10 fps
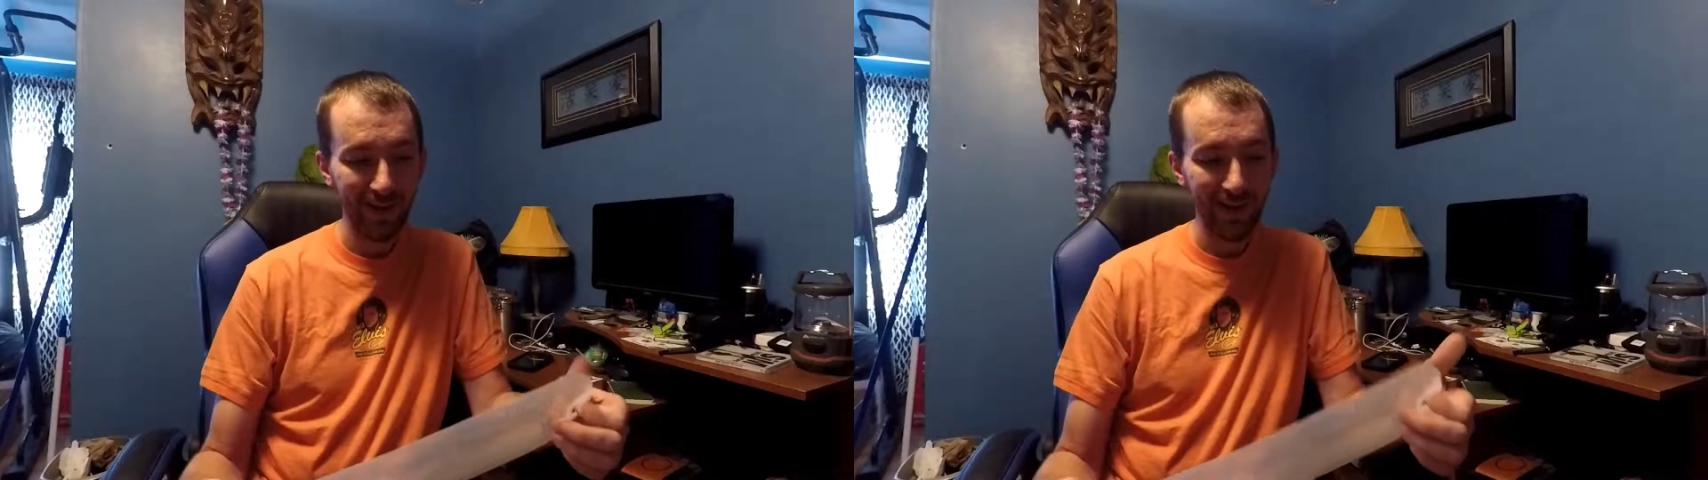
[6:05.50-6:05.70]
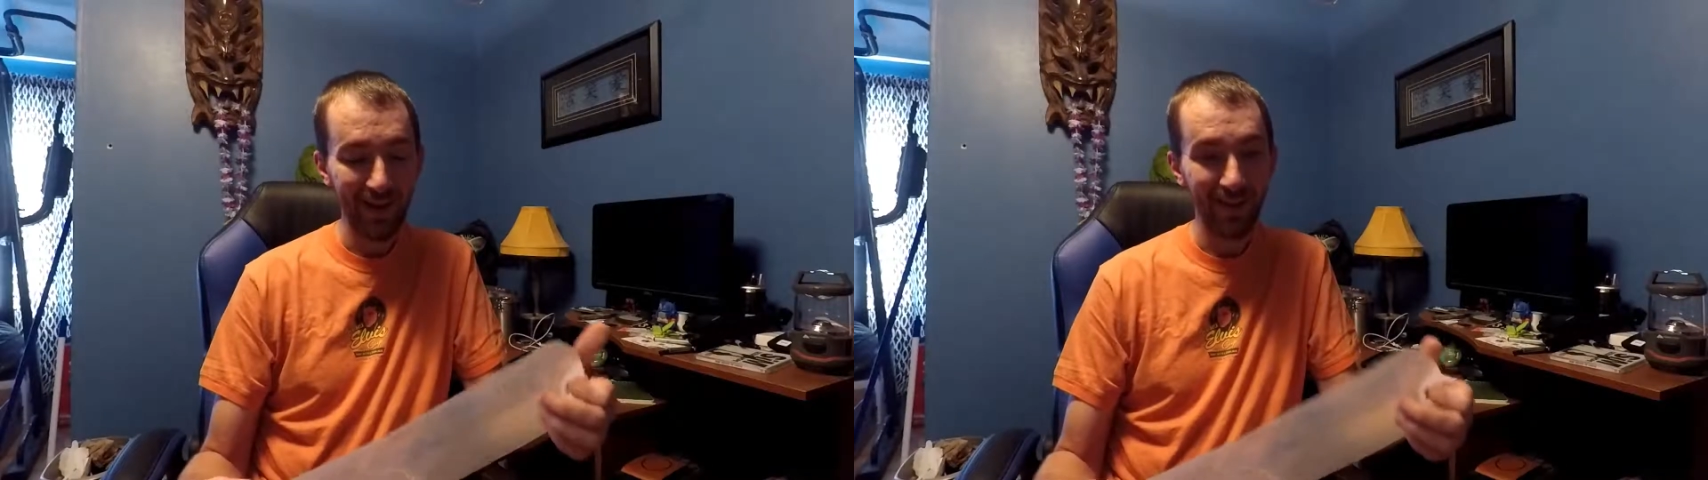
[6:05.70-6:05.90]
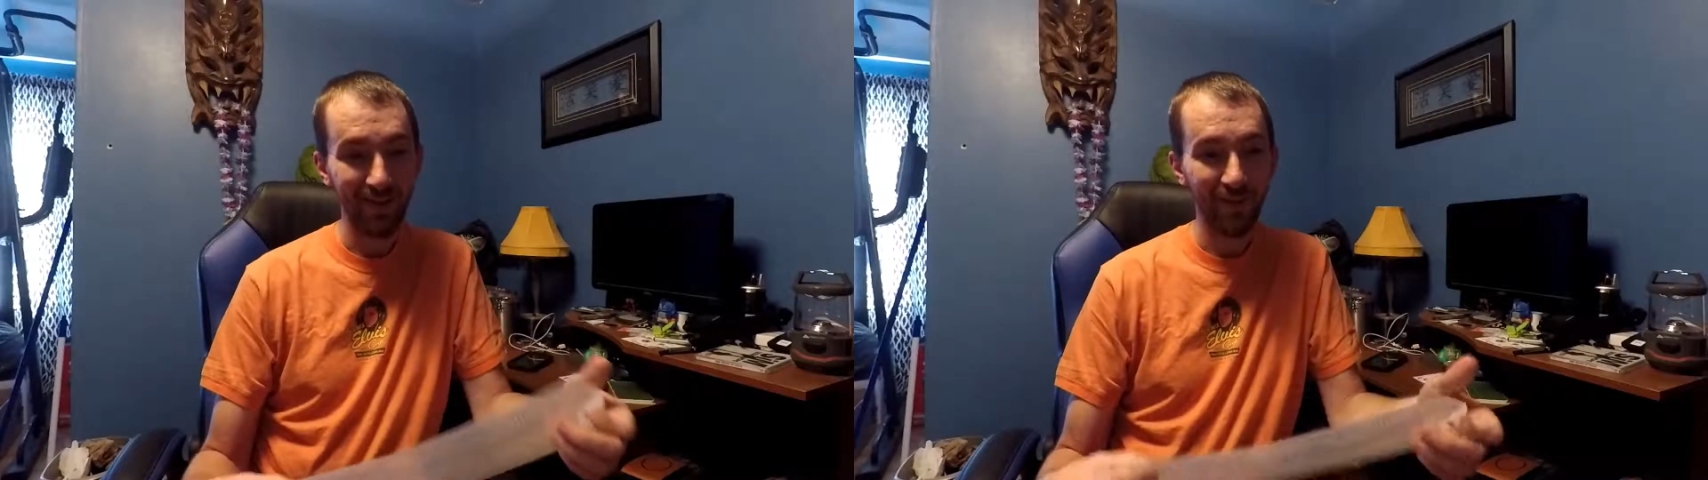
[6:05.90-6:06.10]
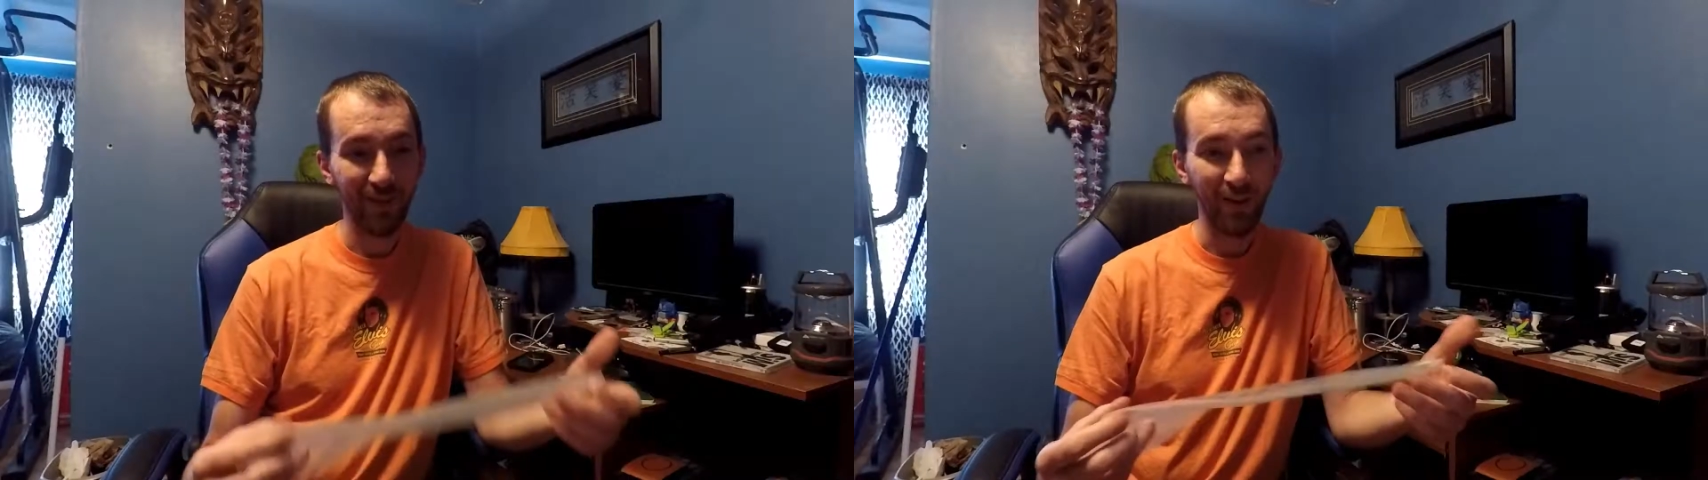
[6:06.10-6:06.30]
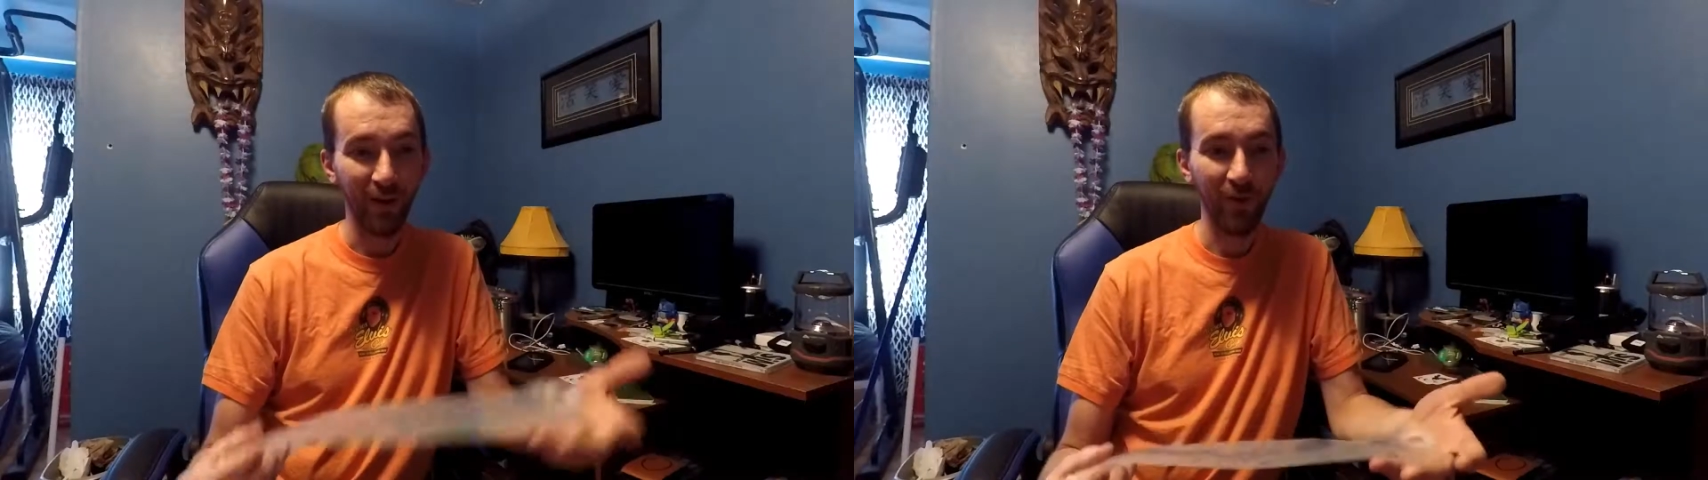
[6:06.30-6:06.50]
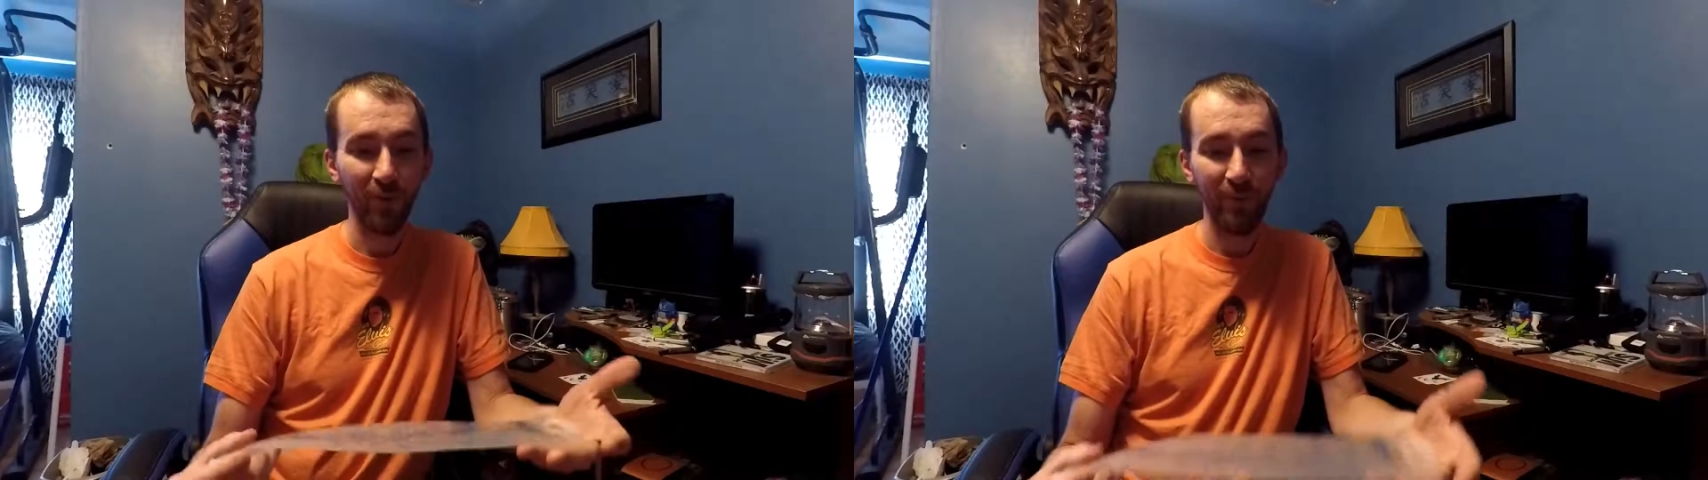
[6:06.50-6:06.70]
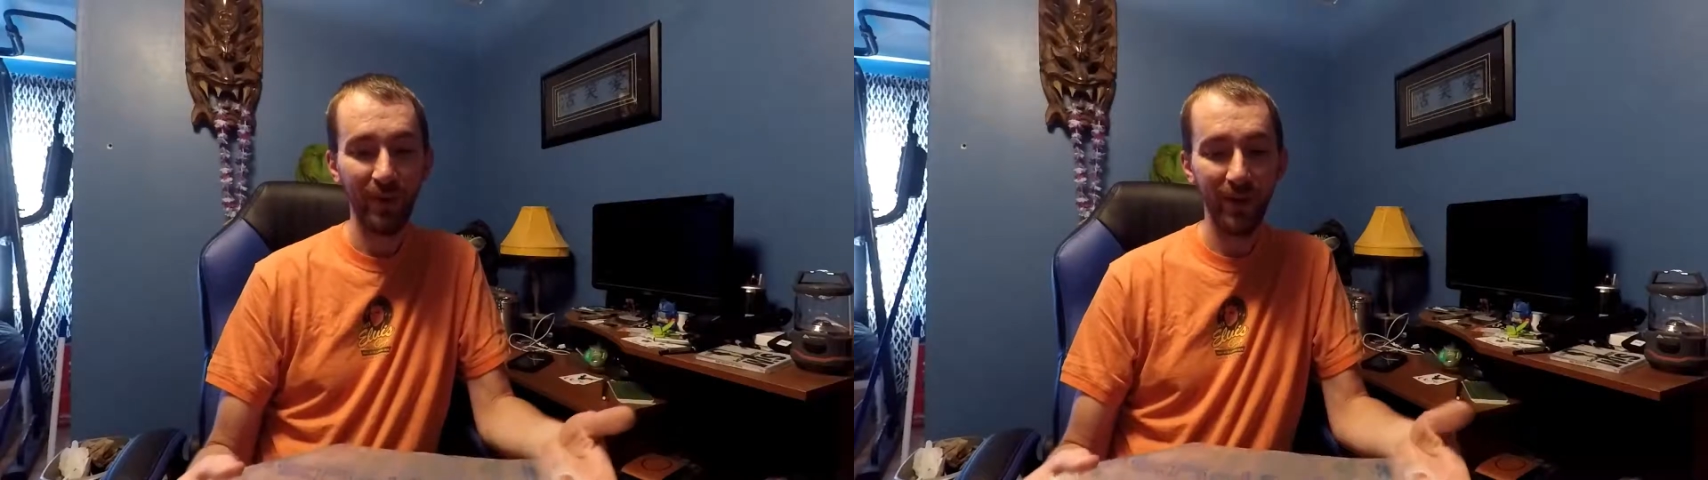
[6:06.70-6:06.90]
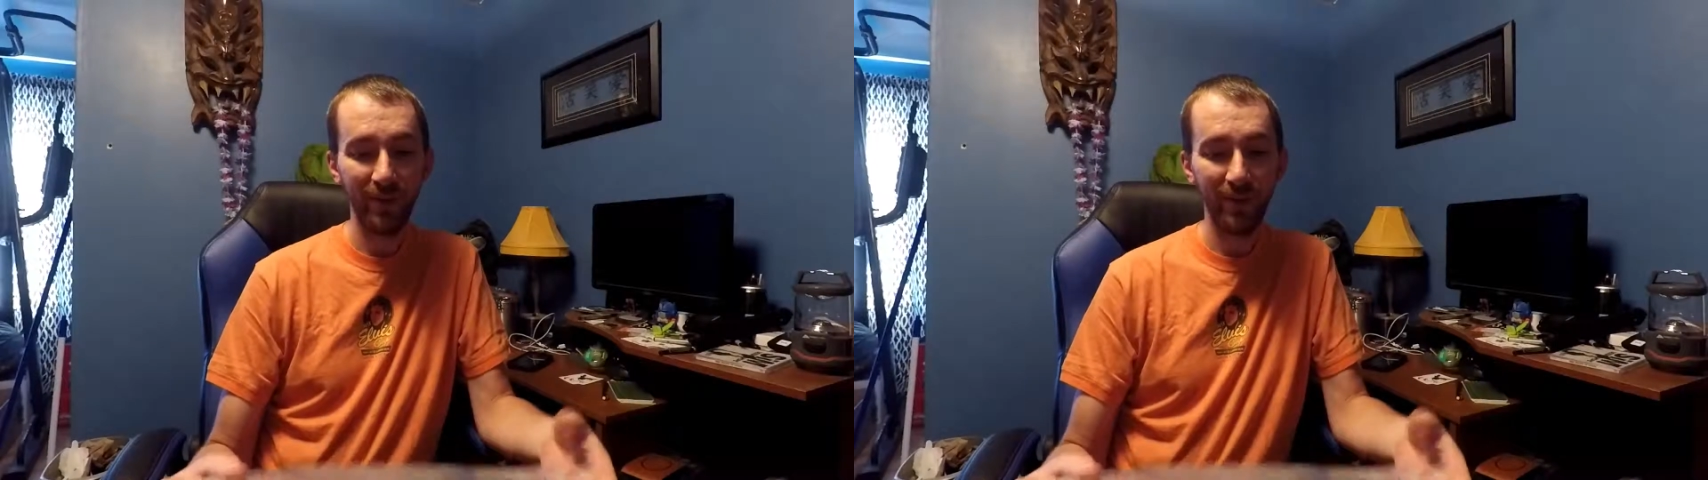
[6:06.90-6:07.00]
And the other big